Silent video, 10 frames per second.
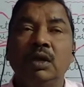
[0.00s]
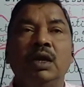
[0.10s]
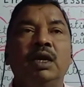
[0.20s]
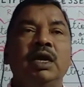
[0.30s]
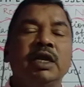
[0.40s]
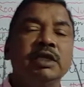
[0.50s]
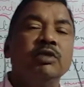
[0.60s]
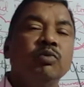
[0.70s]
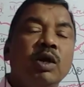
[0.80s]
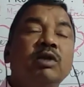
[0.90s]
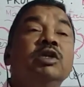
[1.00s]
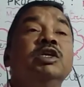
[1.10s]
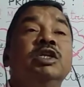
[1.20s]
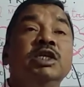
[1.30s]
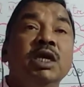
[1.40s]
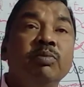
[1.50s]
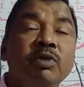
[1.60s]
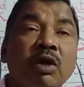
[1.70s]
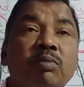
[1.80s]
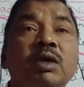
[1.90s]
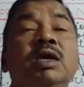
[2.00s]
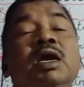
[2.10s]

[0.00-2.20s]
and excess water is reabsorbed